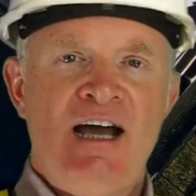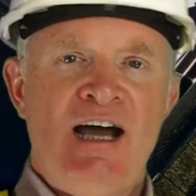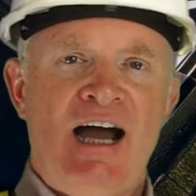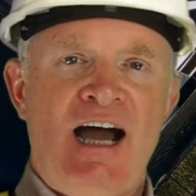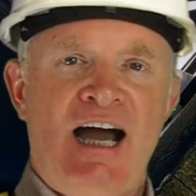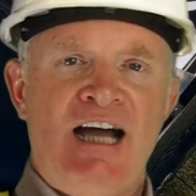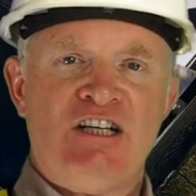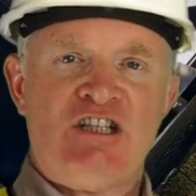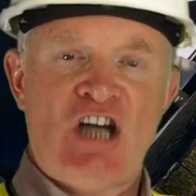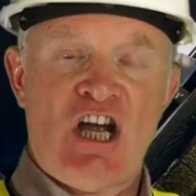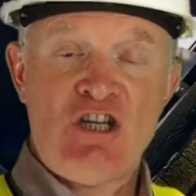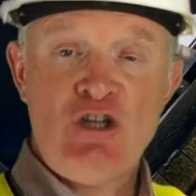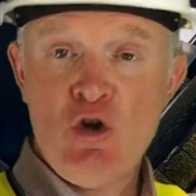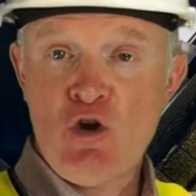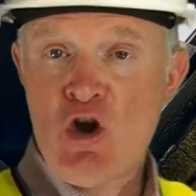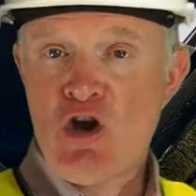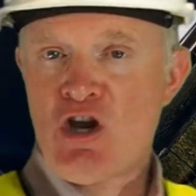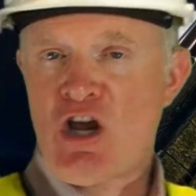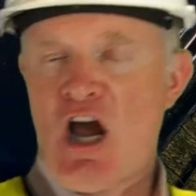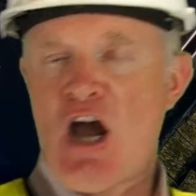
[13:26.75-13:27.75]
And you
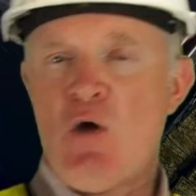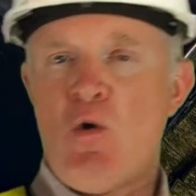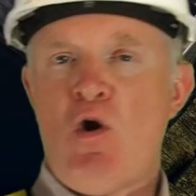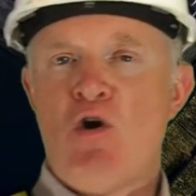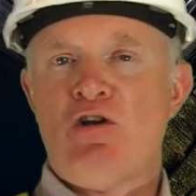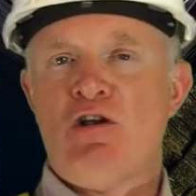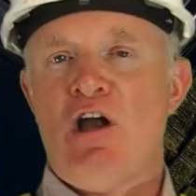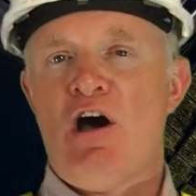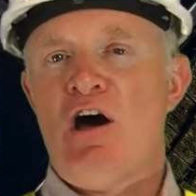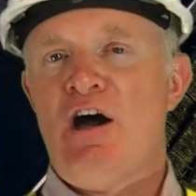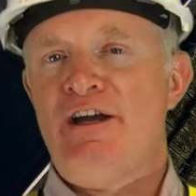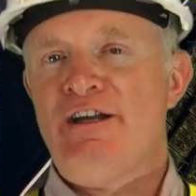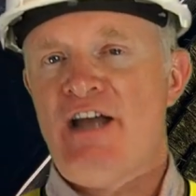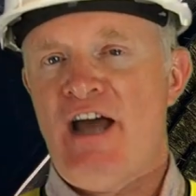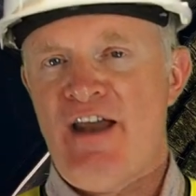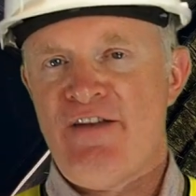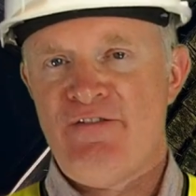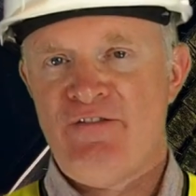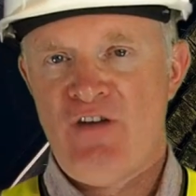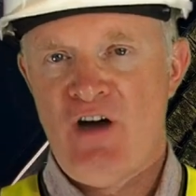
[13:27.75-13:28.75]
can go online
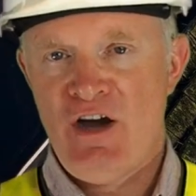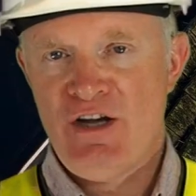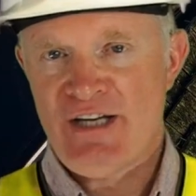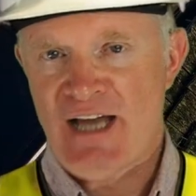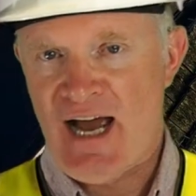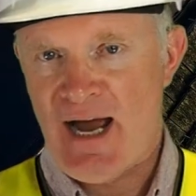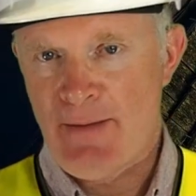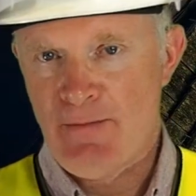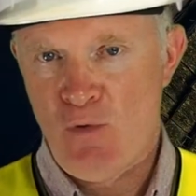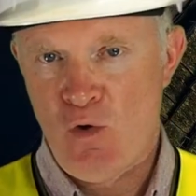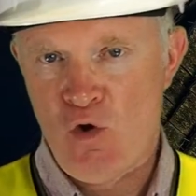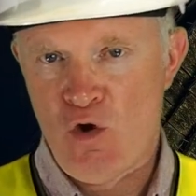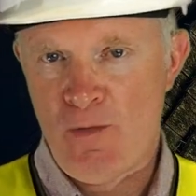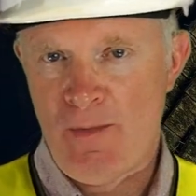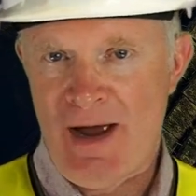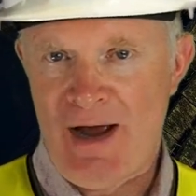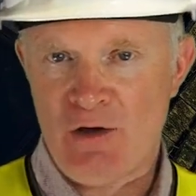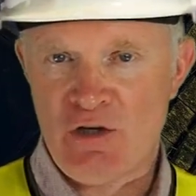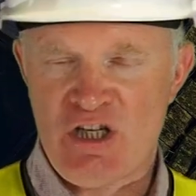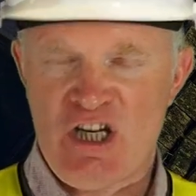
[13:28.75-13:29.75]
and find out more
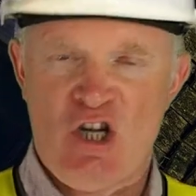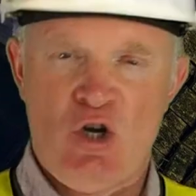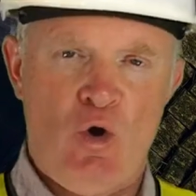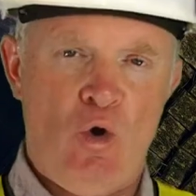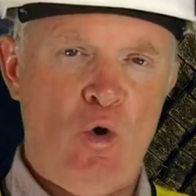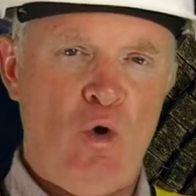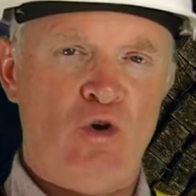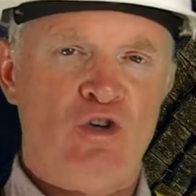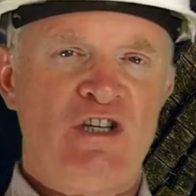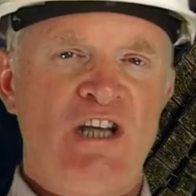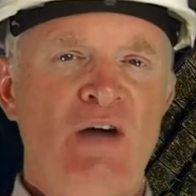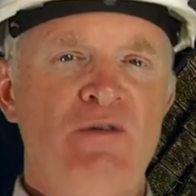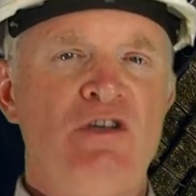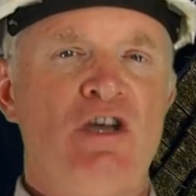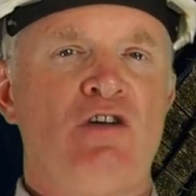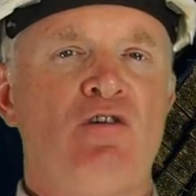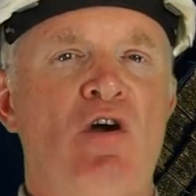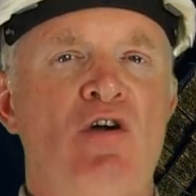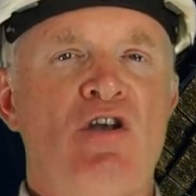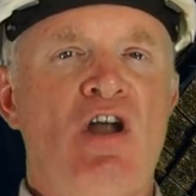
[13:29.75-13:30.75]
about it, or tell your
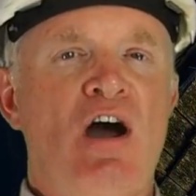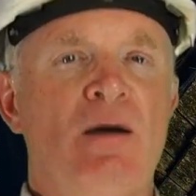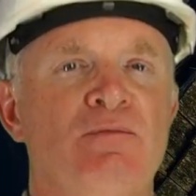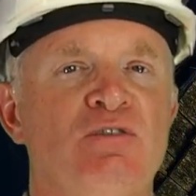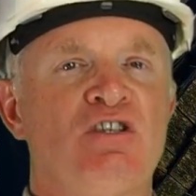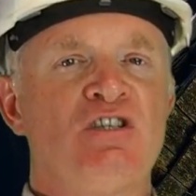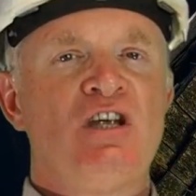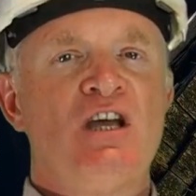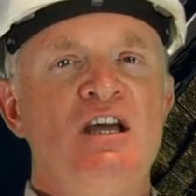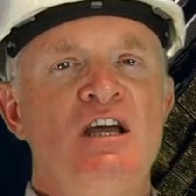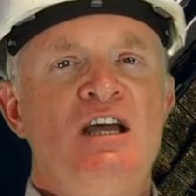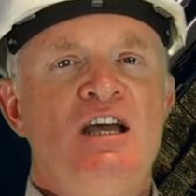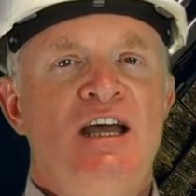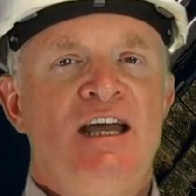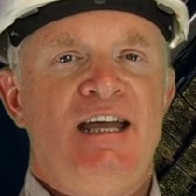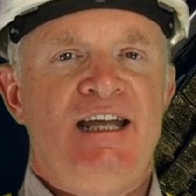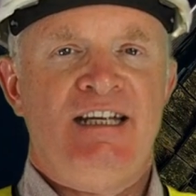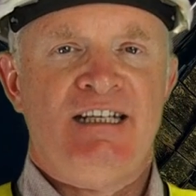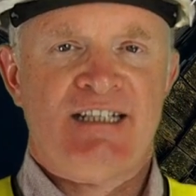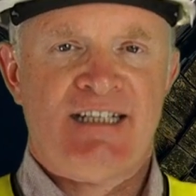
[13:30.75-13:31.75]
grown-ups.
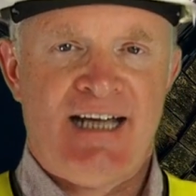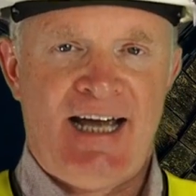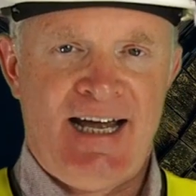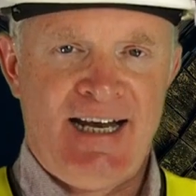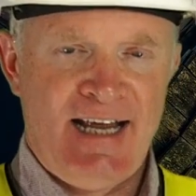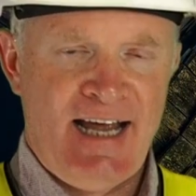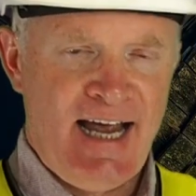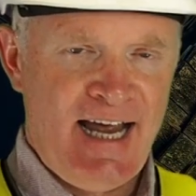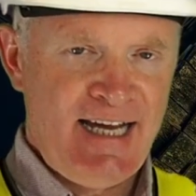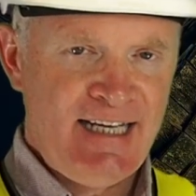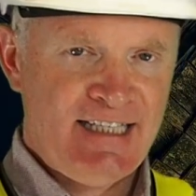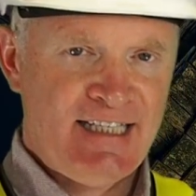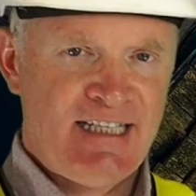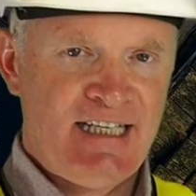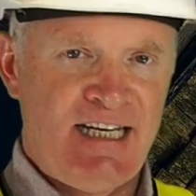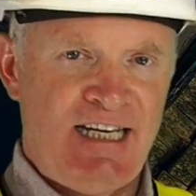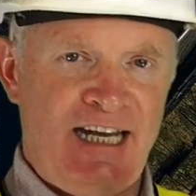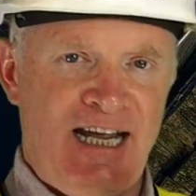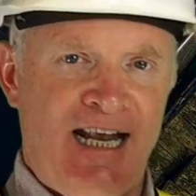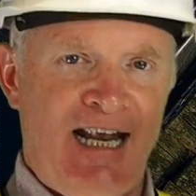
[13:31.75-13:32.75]
It's at
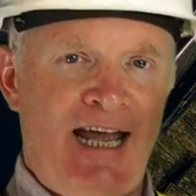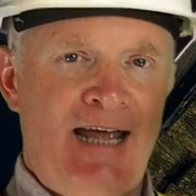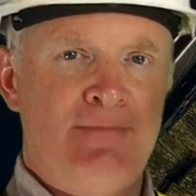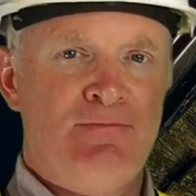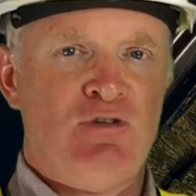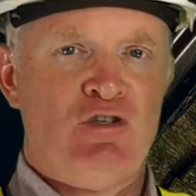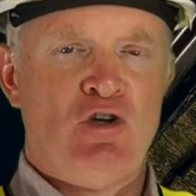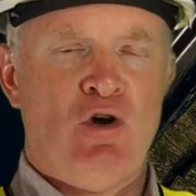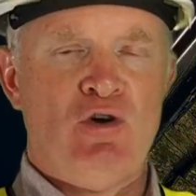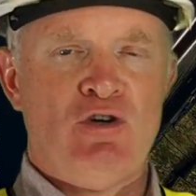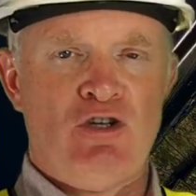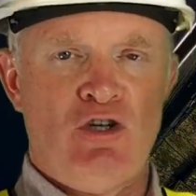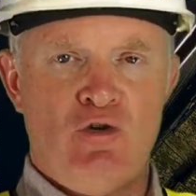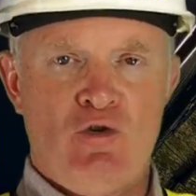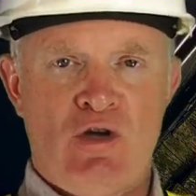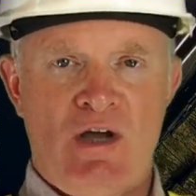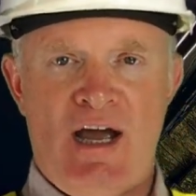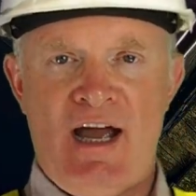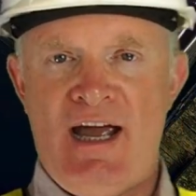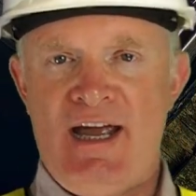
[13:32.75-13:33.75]

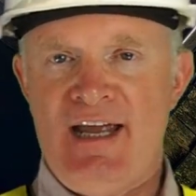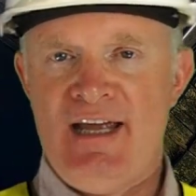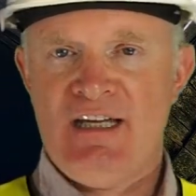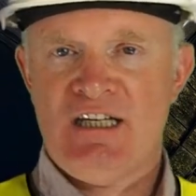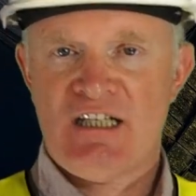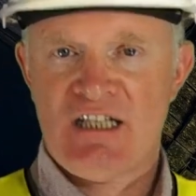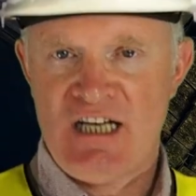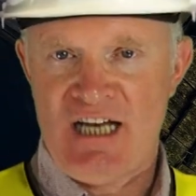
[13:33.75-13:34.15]
stlm.uk/holidayclub.